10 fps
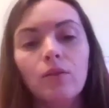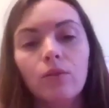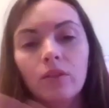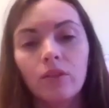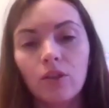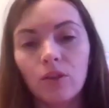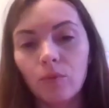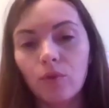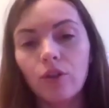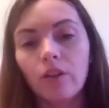you look on
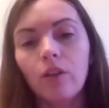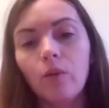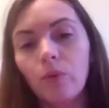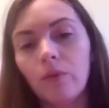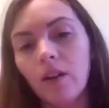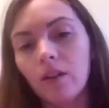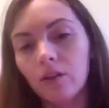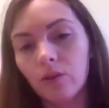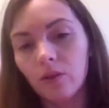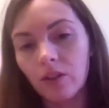distribution, and you provide
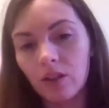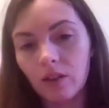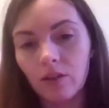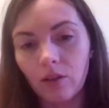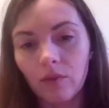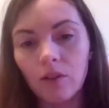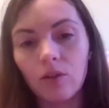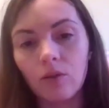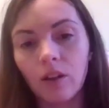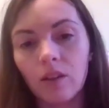the holistic
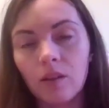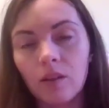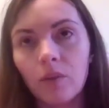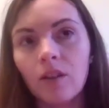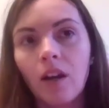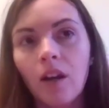service to your customers.